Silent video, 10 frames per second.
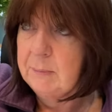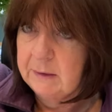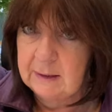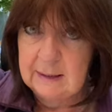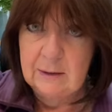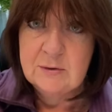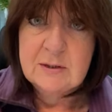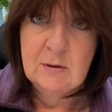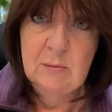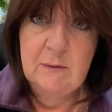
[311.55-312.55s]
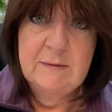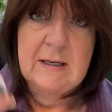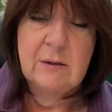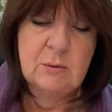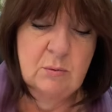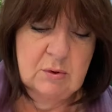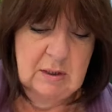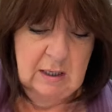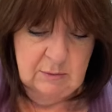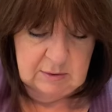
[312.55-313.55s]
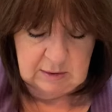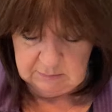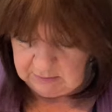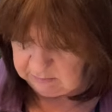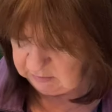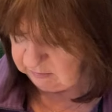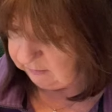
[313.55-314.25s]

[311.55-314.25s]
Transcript: but the cloud's still moving down towards the coast at the moment.